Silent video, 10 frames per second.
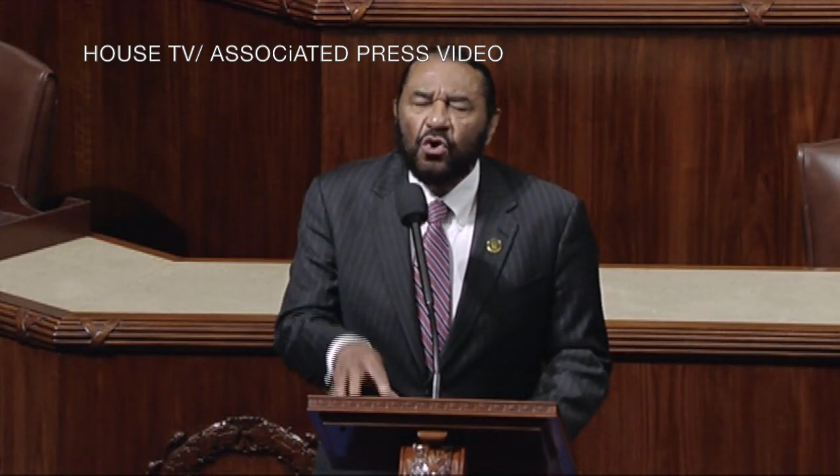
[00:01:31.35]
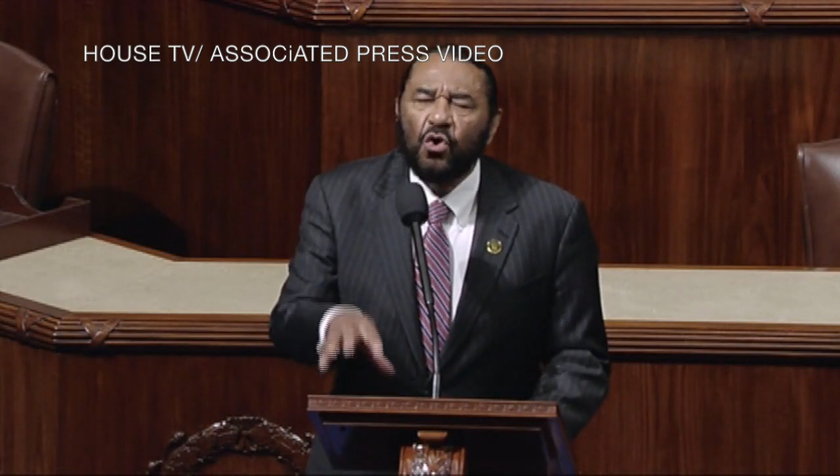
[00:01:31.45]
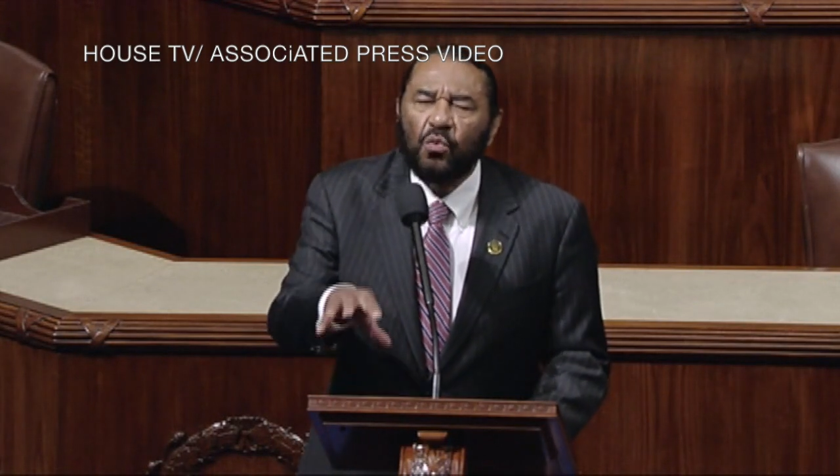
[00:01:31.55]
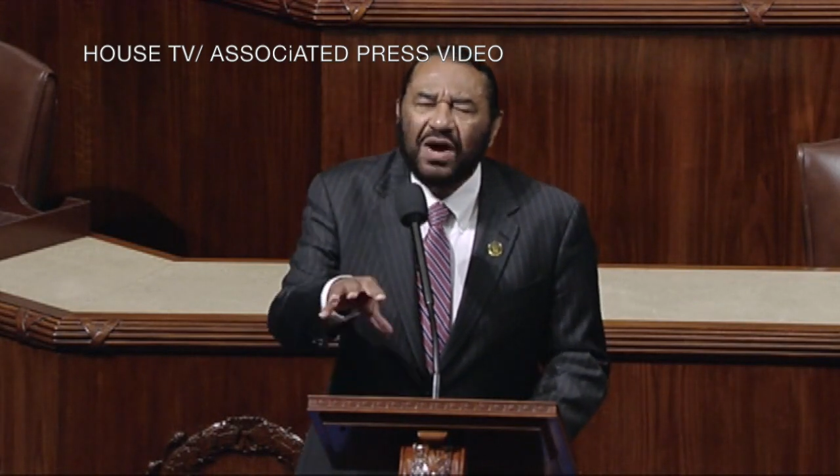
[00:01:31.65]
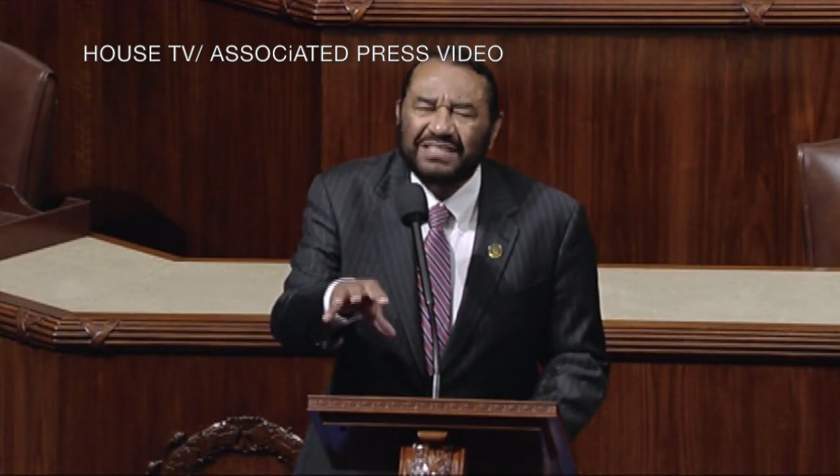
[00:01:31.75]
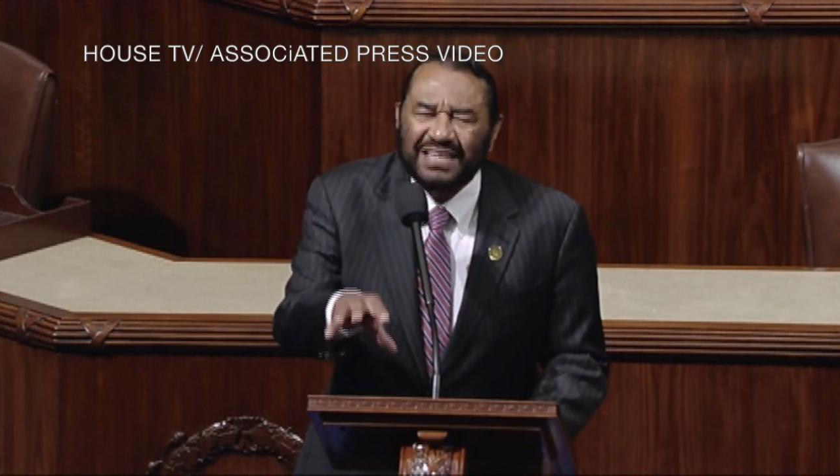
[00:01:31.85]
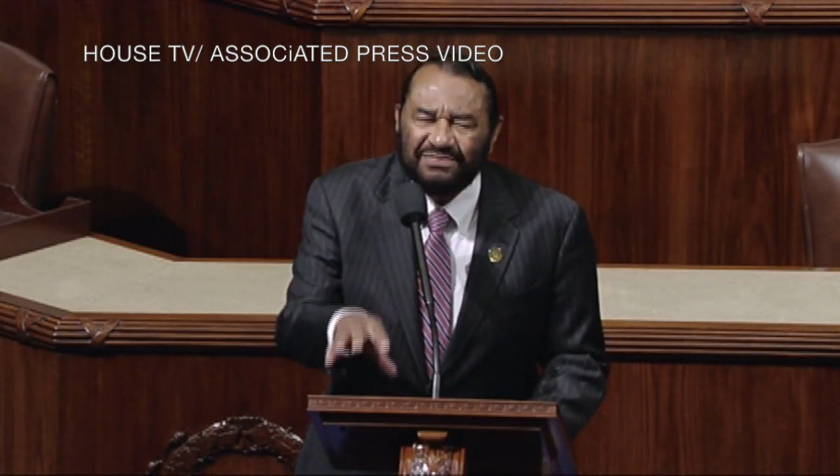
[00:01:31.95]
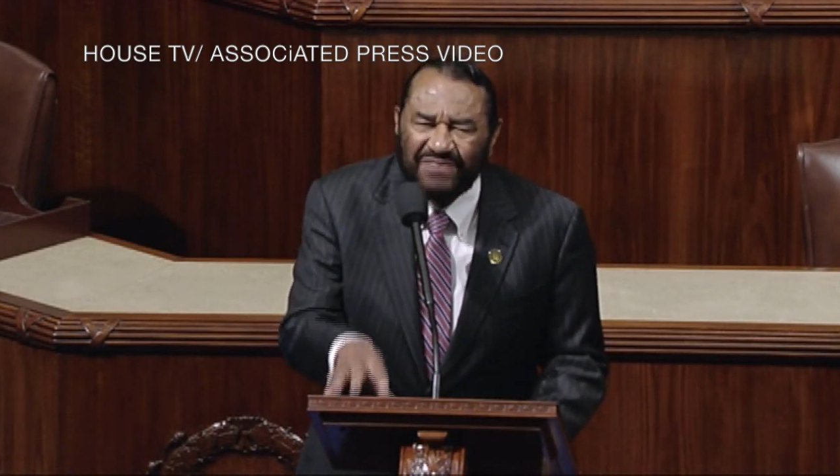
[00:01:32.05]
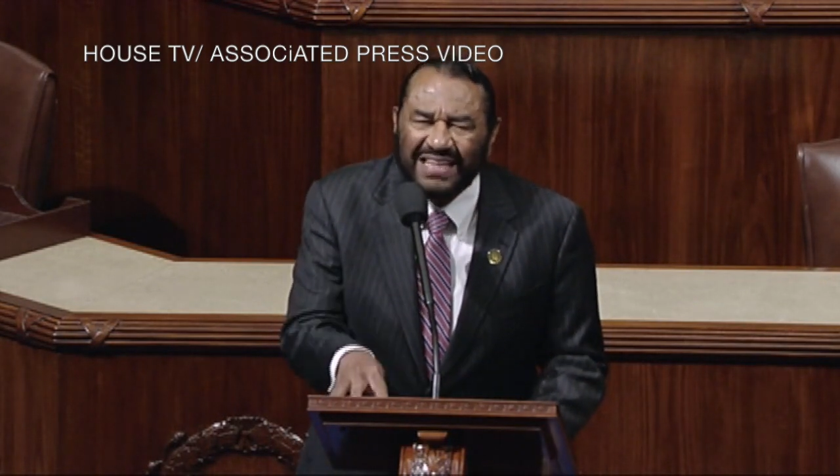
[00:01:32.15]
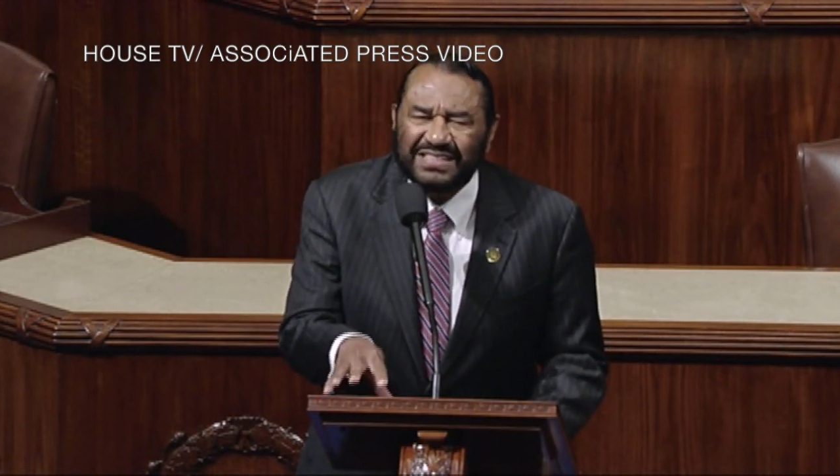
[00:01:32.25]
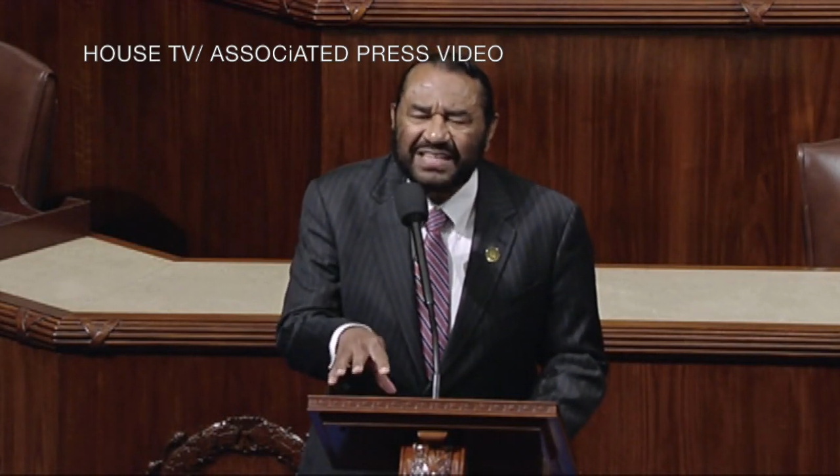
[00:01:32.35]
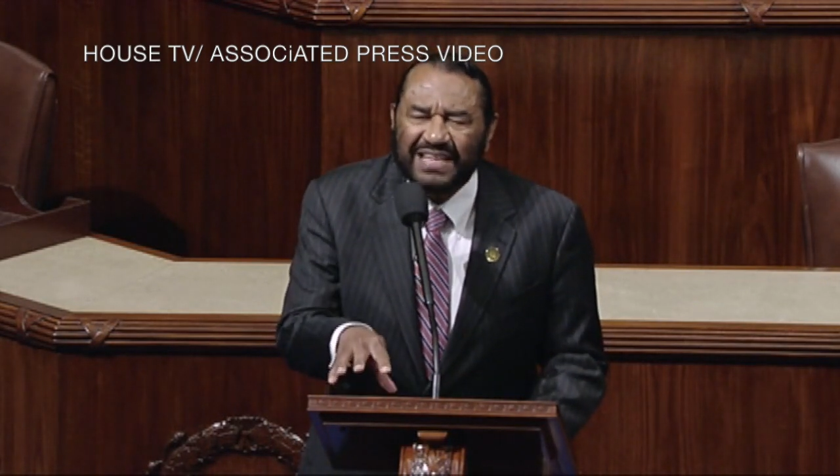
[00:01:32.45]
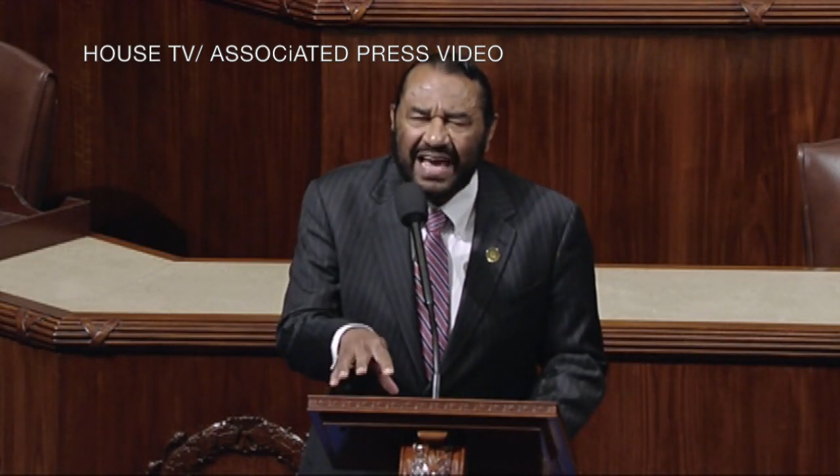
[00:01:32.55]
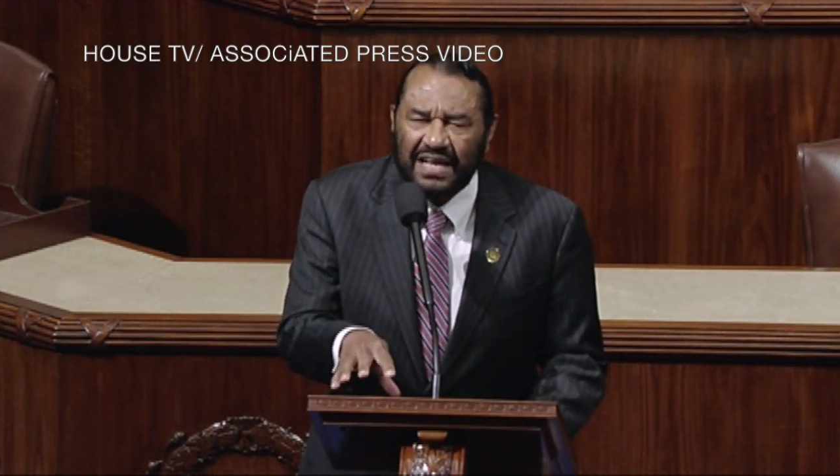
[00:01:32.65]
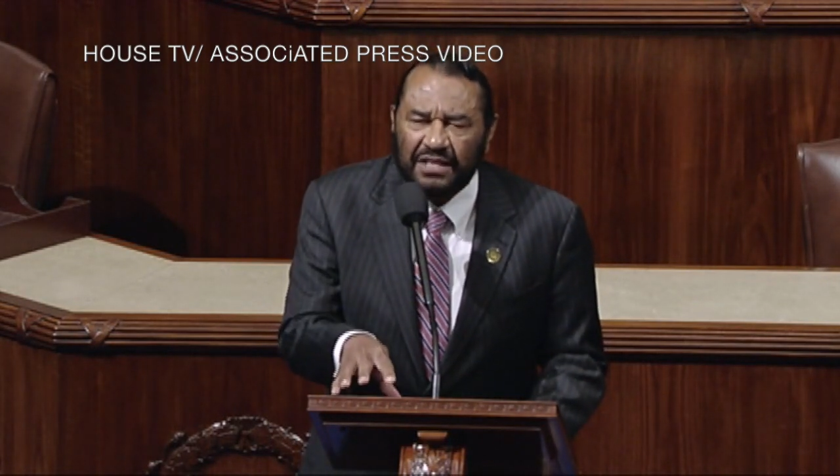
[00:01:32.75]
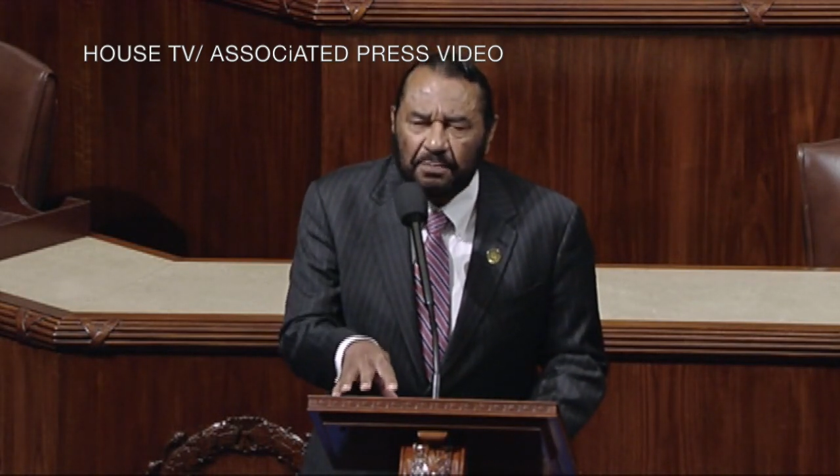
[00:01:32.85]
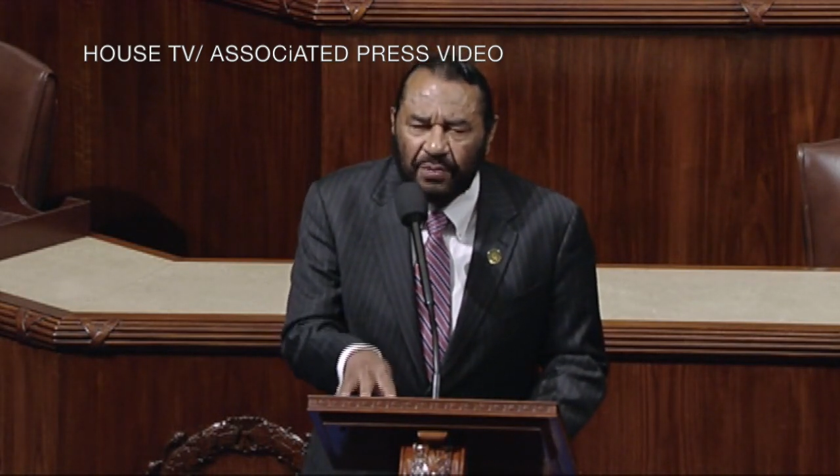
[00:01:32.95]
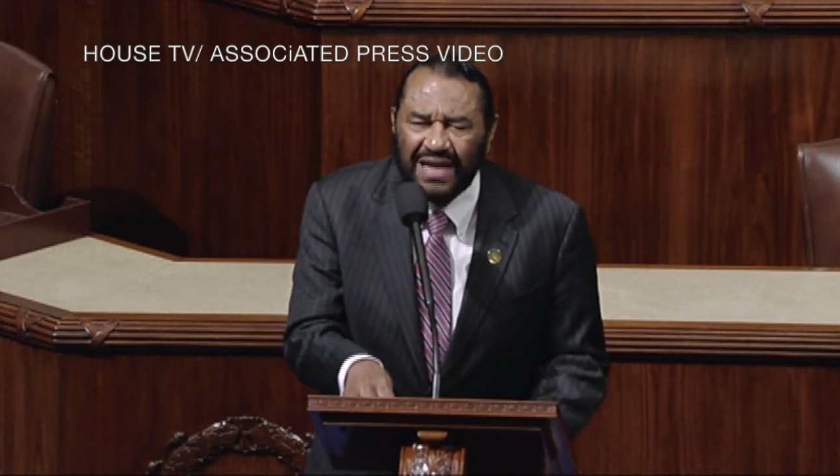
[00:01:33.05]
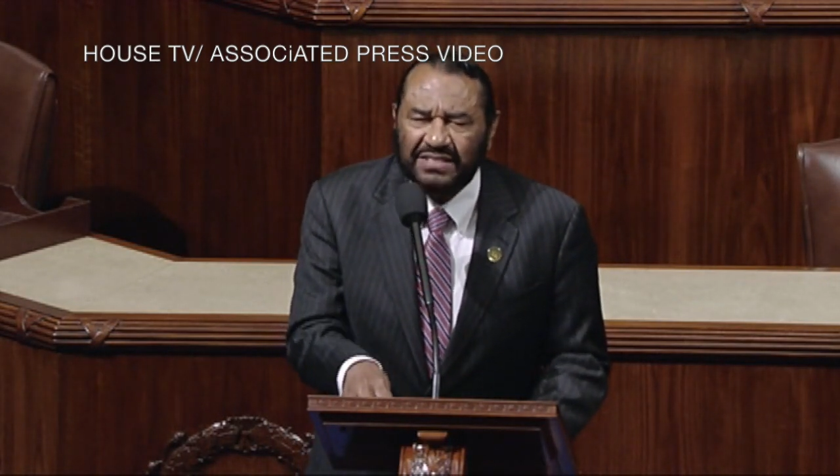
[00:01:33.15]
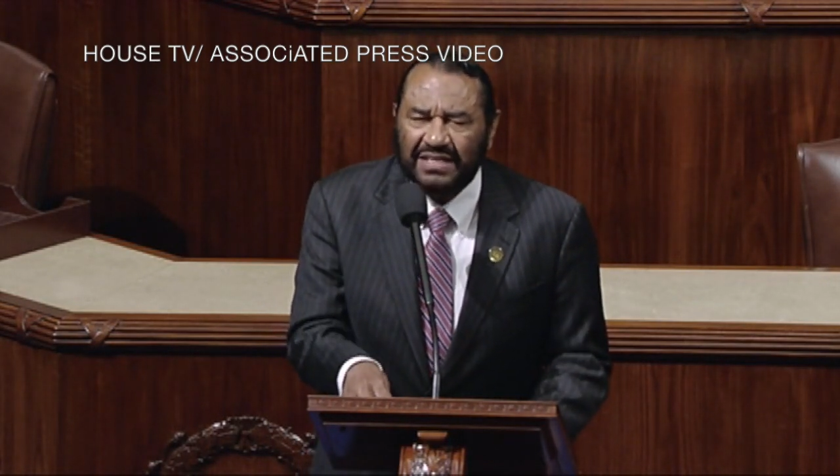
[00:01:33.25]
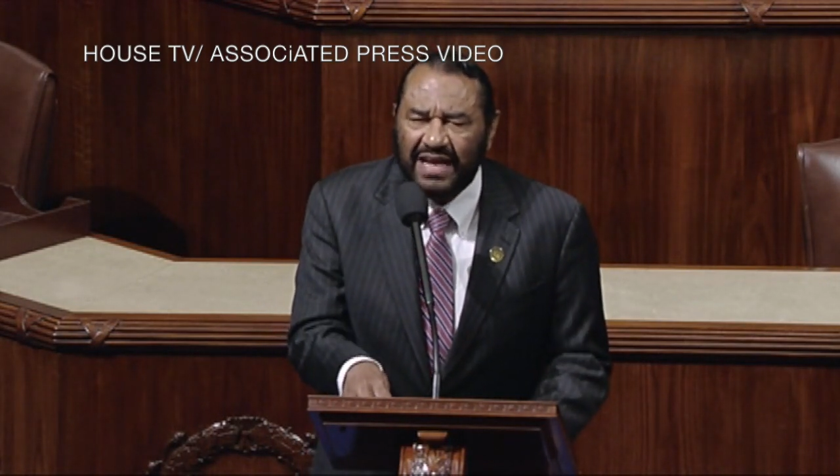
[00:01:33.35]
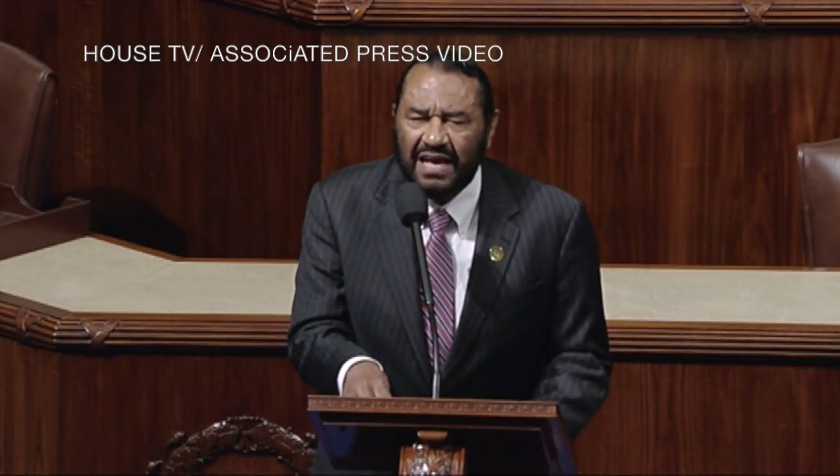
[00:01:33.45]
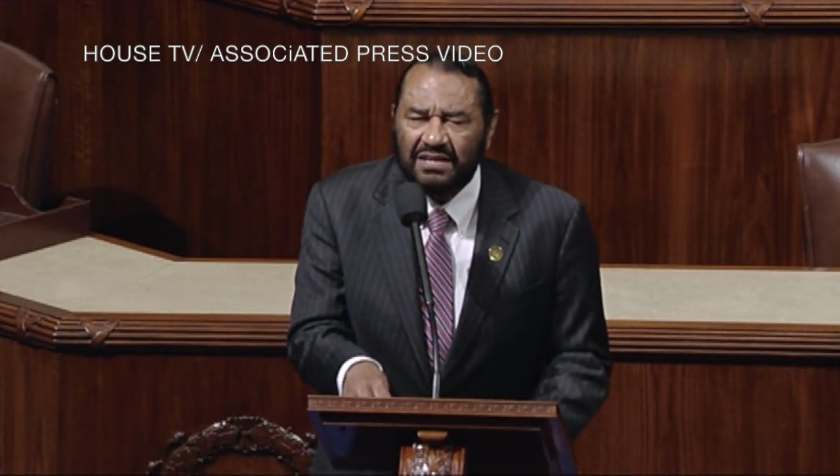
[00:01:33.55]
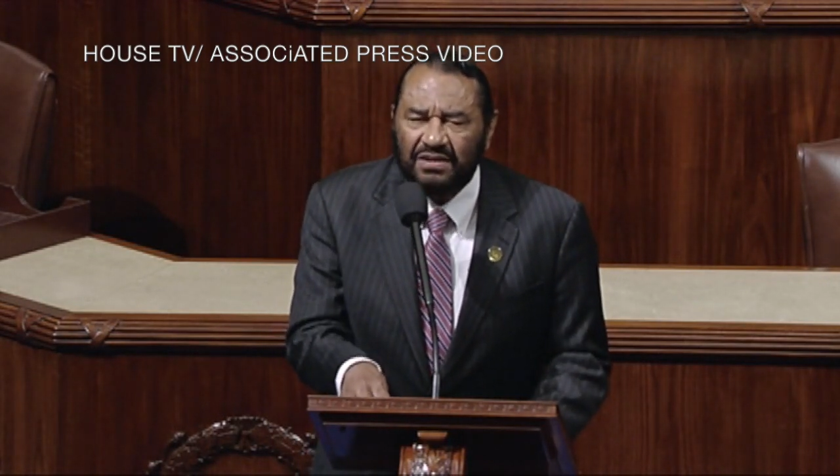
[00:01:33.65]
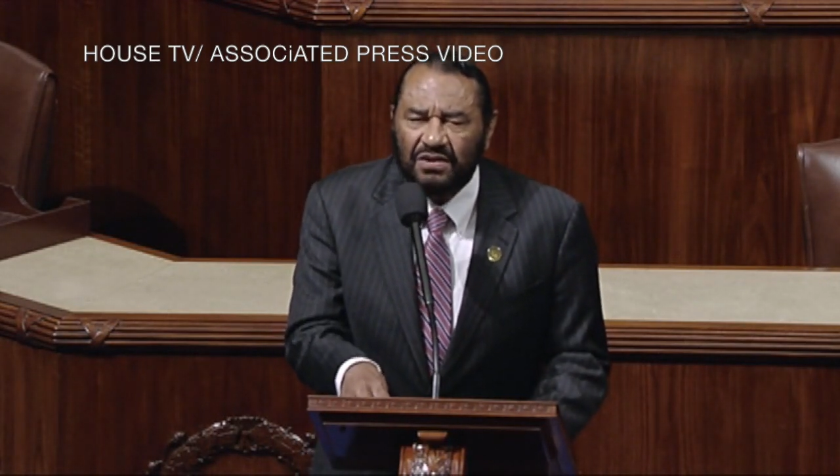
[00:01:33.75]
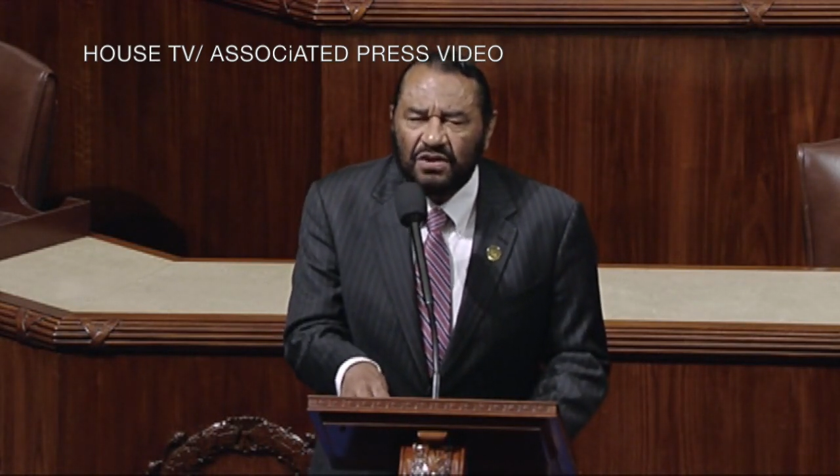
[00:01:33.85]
who was investigating the president